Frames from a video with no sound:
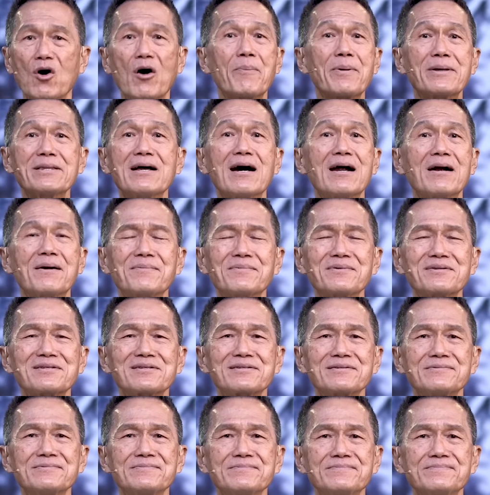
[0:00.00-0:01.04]
open
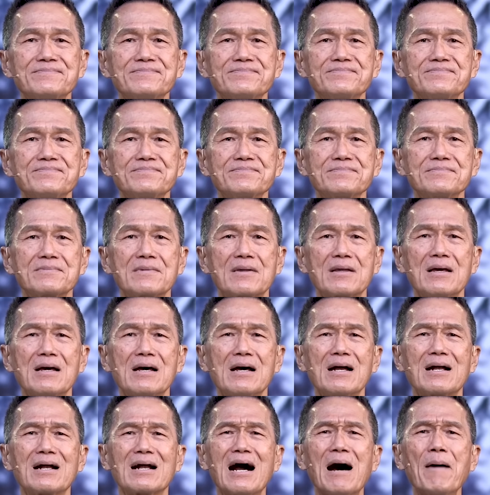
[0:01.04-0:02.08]
arms.
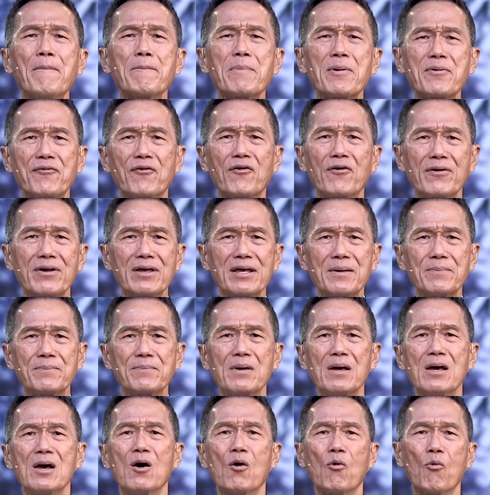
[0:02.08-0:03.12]
Come before Him
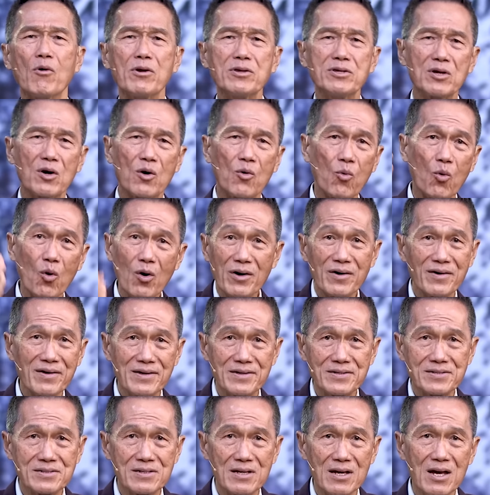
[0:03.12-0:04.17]
with your
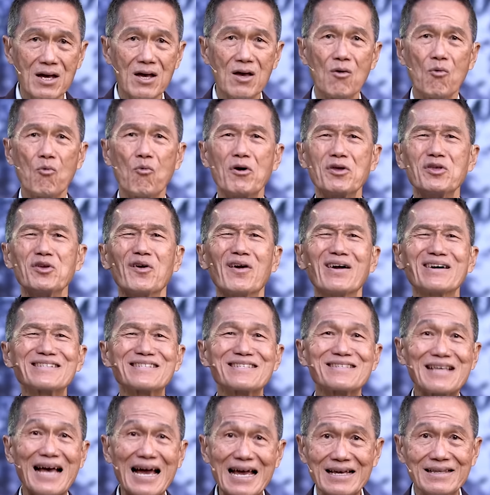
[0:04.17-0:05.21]
worries, with your
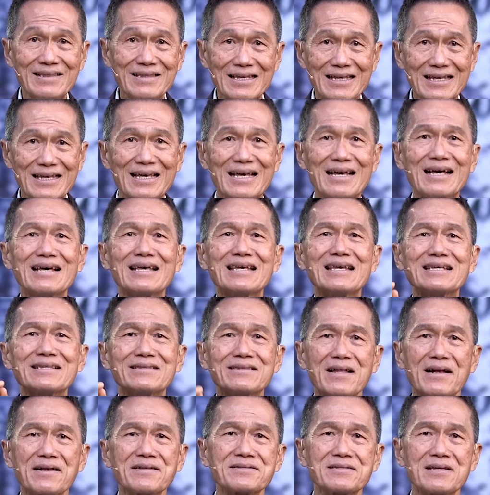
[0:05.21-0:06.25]
anxiety. He
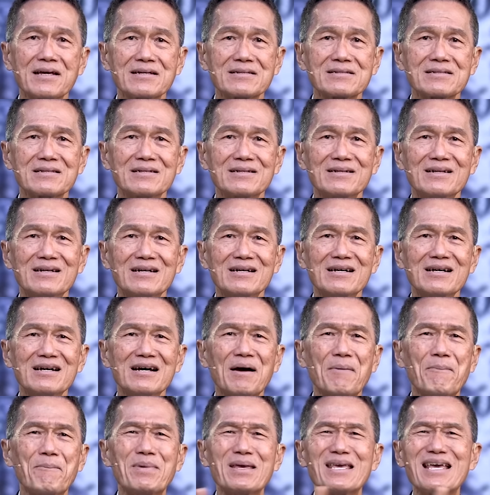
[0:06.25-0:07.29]
tells us,
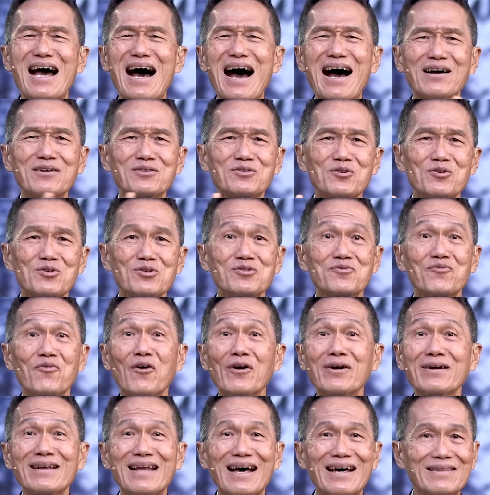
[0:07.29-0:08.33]
be anxious
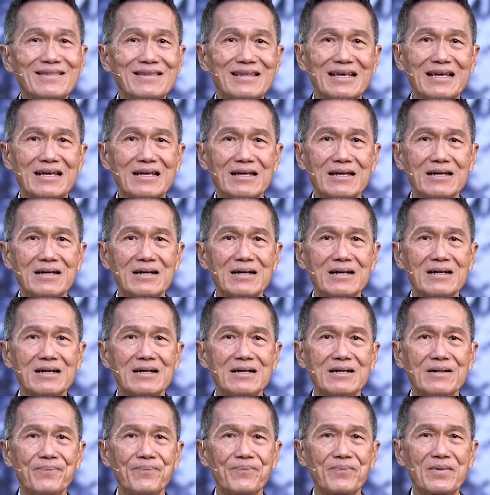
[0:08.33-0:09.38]
for nothing.
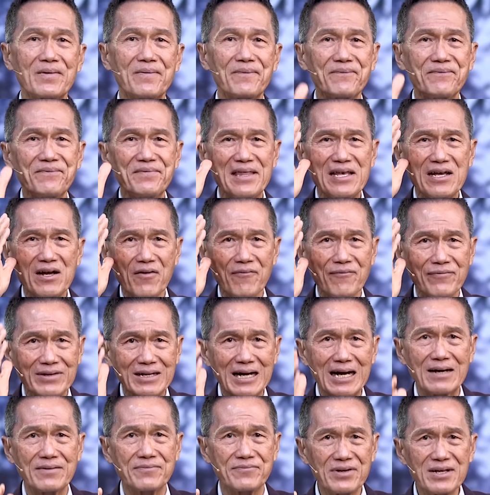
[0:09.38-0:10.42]
Think of
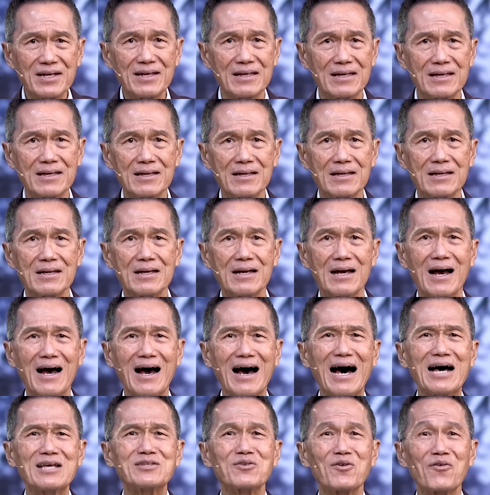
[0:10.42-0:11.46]
God, really,
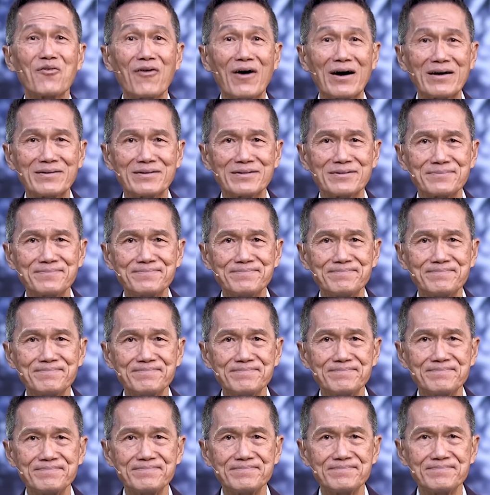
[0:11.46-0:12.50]
as your Father.
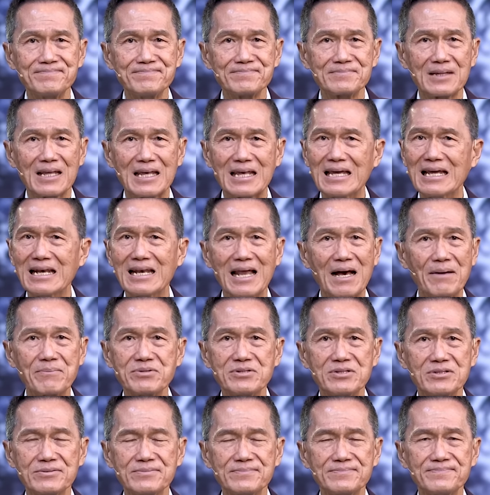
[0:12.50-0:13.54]
He
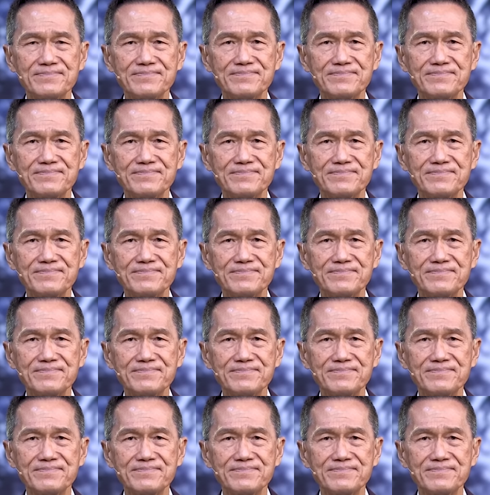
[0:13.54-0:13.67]
loves you.